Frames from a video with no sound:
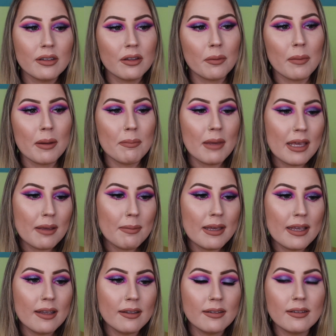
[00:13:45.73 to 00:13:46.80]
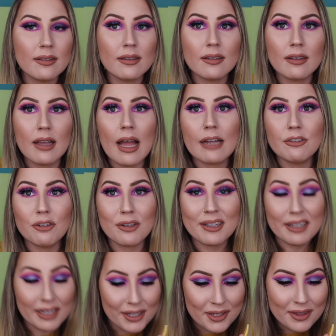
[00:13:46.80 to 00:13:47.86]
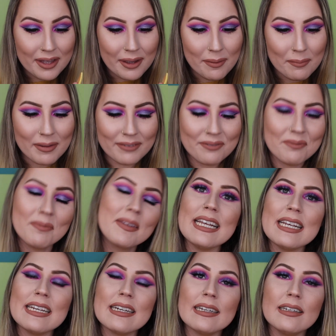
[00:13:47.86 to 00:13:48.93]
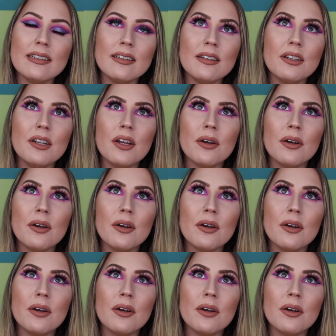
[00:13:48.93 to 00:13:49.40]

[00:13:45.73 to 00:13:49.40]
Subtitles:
They're my babies, as you can hear them. And